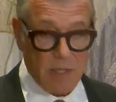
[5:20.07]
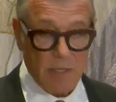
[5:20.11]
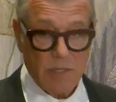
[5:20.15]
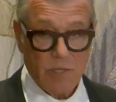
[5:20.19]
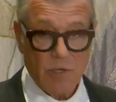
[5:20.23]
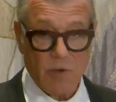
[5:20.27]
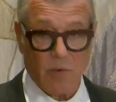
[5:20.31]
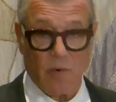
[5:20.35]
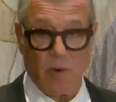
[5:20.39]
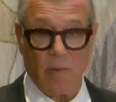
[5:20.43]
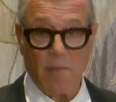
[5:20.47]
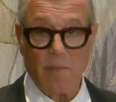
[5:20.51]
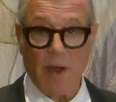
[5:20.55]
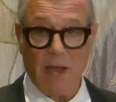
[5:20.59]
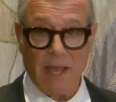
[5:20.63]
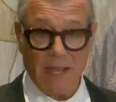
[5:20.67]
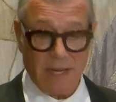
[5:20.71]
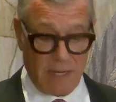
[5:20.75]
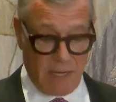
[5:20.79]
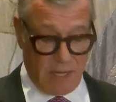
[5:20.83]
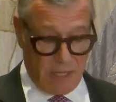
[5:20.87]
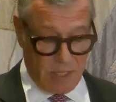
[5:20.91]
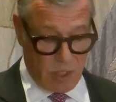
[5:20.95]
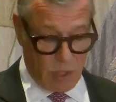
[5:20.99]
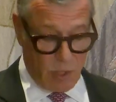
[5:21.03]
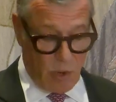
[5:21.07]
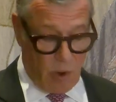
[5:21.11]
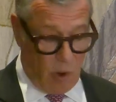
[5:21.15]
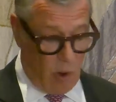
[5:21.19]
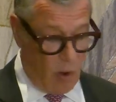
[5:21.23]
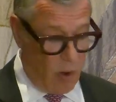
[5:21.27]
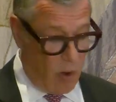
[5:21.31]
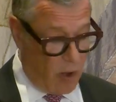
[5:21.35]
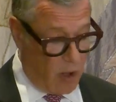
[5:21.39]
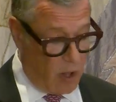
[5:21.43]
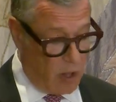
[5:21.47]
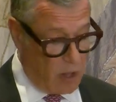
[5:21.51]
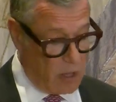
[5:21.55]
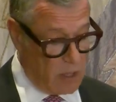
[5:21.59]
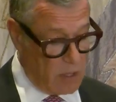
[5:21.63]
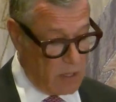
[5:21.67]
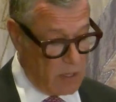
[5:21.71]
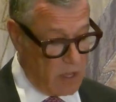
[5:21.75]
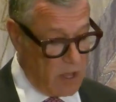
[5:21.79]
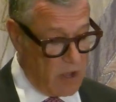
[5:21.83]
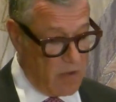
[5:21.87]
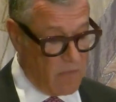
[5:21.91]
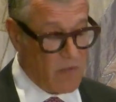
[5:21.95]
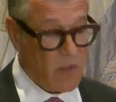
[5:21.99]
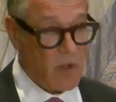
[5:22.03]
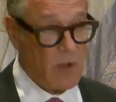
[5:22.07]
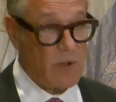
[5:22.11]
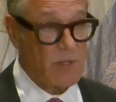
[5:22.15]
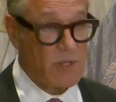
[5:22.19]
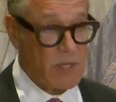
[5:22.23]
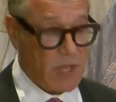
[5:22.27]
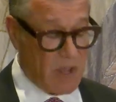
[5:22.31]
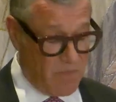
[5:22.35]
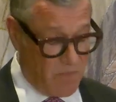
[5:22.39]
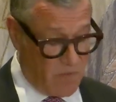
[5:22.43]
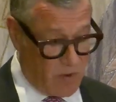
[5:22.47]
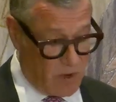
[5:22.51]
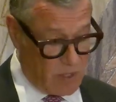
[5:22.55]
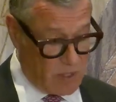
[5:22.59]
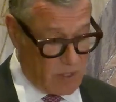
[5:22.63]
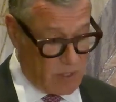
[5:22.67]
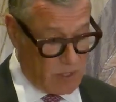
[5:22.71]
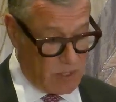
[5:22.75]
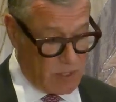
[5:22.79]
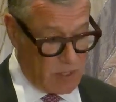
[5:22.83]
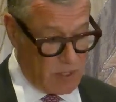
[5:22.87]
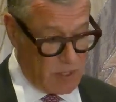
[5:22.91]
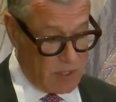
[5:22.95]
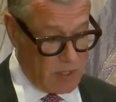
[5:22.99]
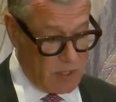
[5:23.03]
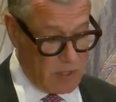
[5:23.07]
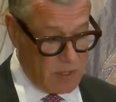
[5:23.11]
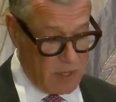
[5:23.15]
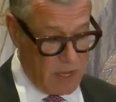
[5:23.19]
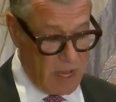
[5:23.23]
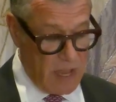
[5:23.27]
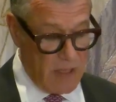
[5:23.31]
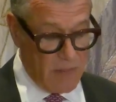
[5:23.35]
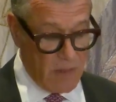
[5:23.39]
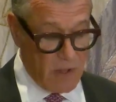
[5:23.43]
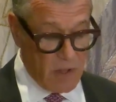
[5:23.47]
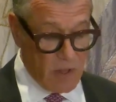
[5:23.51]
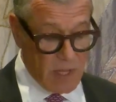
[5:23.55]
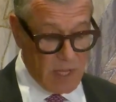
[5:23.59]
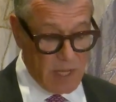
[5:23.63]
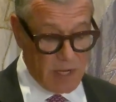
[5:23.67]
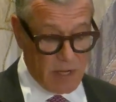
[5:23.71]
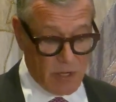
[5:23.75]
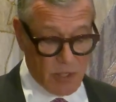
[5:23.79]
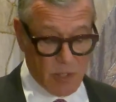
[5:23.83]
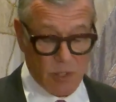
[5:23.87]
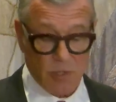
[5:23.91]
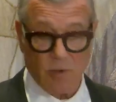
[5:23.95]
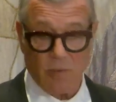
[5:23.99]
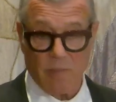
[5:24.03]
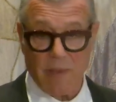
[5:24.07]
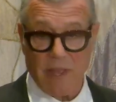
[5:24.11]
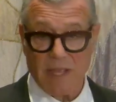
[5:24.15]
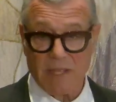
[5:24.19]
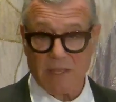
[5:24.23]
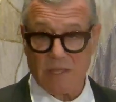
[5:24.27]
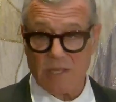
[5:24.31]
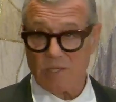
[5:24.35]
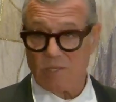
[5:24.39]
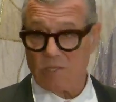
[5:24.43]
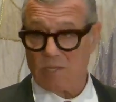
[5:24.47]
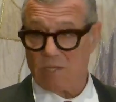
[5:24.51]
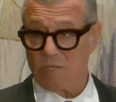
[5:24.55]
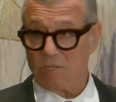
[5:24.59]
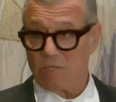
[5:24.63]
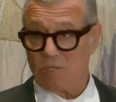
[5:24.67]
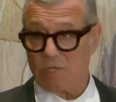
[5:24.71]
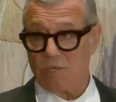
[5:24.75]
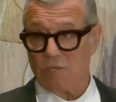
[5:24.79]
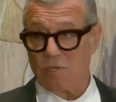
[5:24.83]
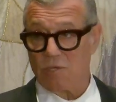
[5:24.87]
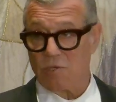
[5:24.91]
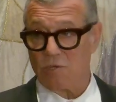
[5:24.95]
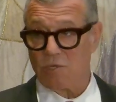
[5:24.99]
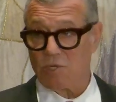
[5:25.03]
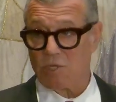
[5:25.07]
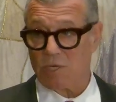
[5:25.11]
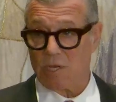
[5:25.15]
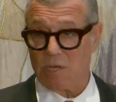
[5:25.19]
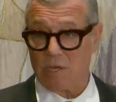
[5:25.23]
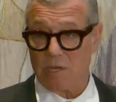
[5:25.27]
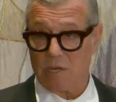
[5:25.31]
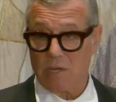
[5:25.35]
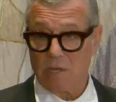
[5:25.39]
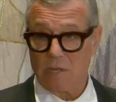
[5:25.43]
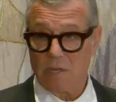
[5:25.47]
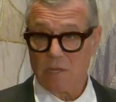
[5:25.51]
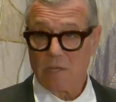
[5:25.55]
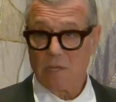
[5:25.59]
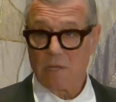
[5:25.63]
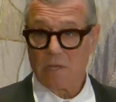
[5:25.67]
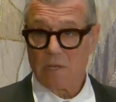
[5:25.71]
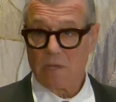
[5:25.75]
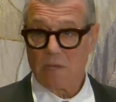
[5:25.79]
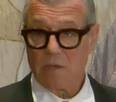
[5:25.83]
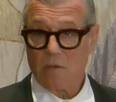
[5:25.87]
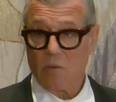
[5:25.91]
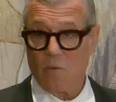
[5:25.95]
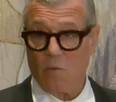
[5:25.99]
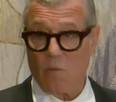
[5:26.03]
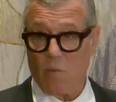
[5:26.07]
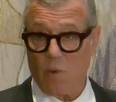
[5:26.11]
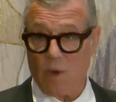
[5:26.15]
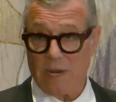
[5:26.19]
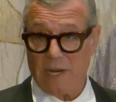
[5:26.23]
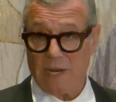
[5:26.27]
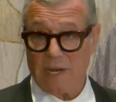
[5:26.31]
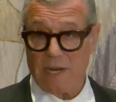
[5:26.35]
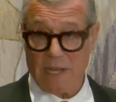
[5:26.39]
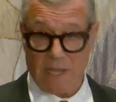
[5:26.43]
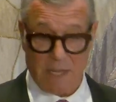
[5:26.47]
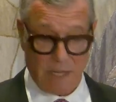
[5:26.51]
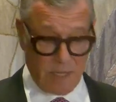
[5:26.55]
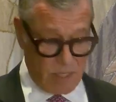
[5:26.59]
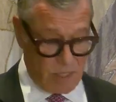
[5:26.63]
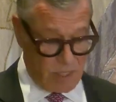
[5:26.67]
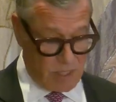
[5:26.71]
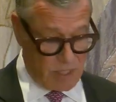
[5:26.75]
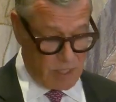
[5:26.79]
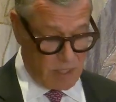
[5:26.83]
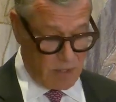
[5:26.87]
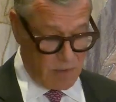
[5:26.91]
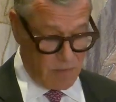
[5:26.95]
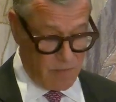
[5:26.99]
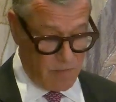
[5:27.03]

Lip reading: to remind us all of those efforts and the leaders who make this institution what it is.